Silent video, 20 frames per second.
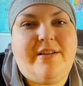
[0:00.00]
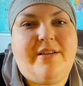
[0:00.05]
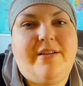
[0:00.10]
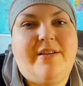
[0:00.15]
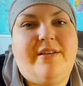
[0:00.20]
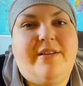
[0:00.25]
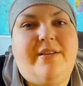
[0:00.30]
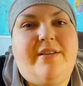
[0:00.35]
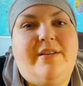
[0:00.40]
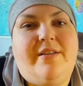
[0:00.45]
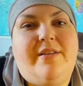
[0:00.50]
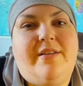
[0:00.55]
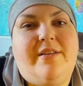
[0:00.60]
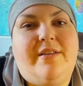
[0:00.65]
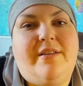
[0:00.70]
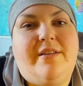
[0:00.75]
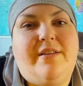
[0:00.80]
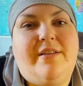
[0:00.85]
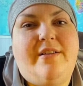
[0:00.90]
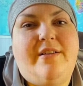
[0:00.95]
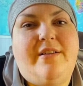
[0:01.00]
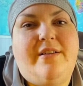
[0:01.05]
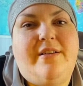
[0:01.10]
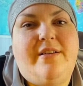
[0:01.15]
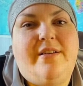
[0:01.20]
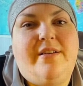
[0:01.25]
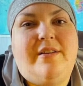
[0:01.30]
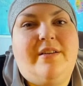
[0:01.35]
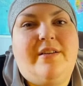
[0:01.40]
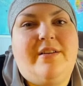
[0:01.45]

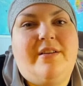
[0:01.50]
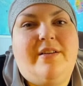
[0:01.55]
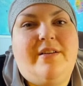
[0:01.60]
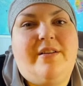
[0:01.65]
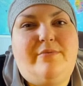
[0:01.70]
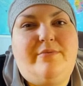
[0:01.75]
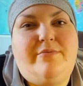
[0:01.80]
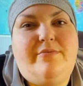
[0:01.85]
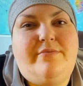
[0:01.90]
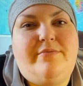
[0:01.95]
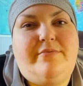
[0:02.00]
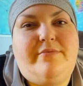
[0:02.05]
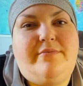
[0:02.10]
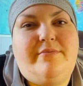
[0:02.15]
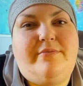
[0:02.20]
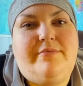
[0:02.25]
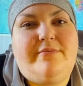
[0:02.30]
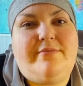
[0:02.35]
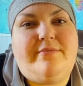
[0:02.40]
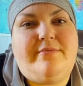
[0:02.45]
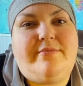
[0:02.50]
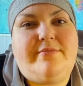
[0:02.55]
[no speech]